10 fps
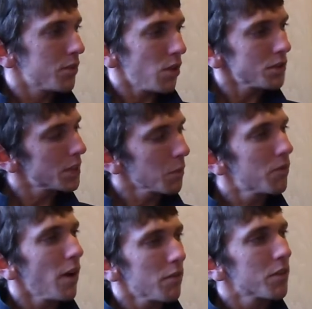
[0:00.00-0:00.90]
The results
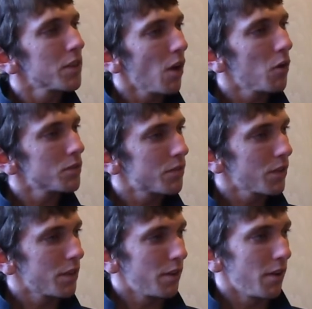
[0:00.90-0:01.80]
that we found for
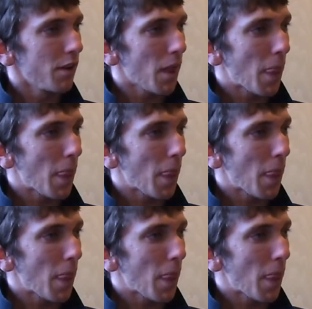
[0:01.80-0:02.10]
the...